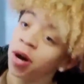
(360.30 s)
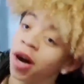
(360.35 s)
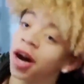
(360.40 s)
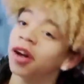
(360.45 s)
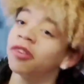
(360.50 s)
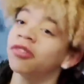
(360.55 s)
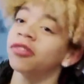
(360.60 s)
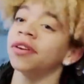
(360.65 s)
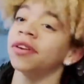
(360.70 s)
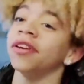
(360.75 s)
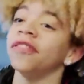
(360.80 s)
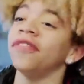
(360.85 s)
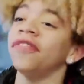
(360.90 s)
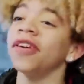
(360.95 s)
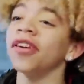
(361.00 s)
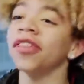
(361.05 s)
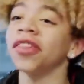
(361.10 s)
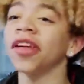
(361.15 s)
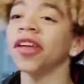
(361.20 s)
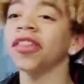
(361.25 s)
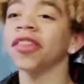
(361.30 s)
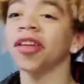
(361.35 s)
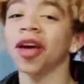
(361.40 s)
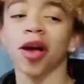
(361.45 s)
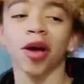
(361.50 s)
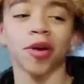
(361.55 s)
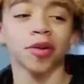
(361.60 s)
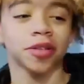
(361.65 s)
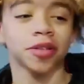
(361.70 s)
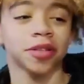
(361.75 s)
thing by checking him for
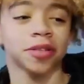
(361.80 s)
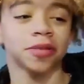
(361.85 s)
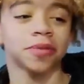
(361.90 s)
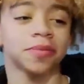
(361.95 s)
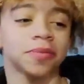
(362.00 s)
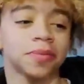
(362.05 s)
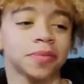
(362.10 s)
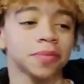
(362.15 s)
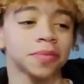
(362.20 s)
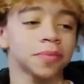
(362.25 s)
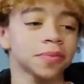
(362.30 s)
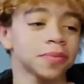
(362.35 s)
his disrespect."